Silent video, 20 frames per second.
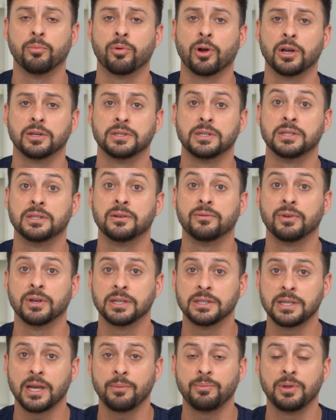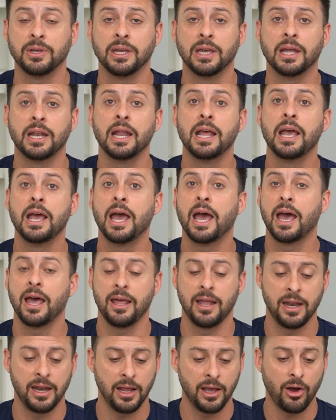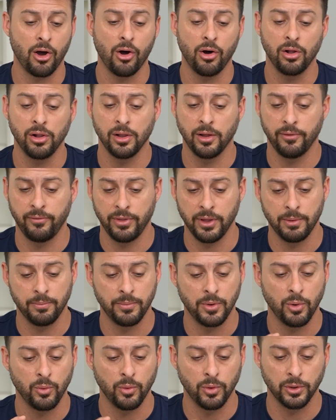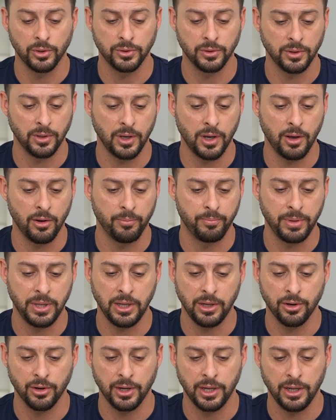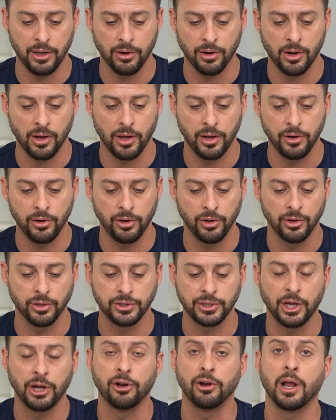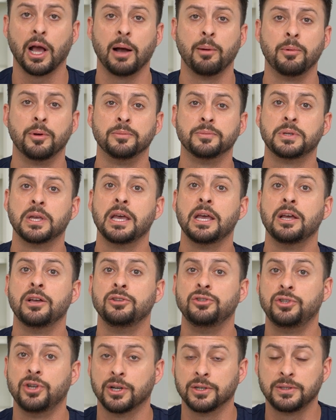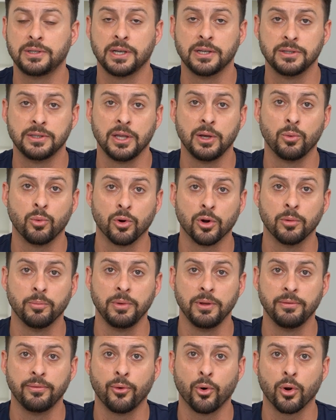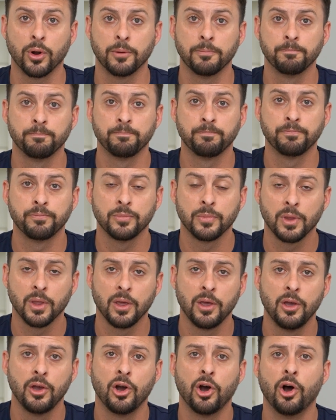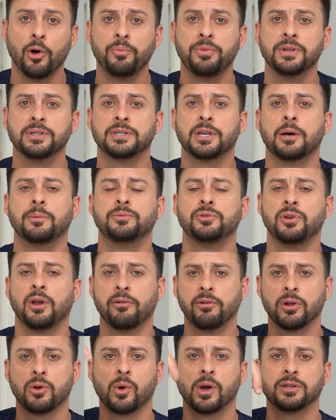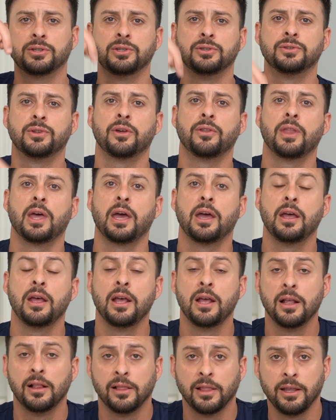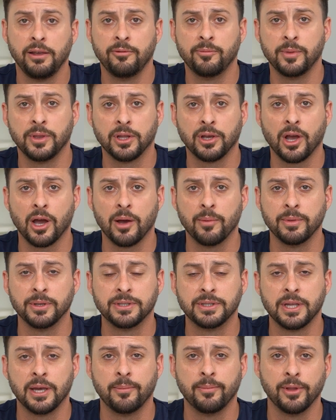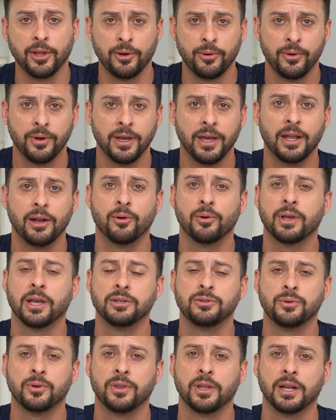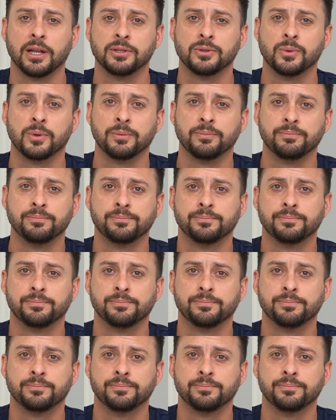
the process of accepting it, and all of them will appear here under your shared albums just as they were before. Hope this helps. If you have any questions on that, leave them in the comments down below, and I'll catch you on the next one.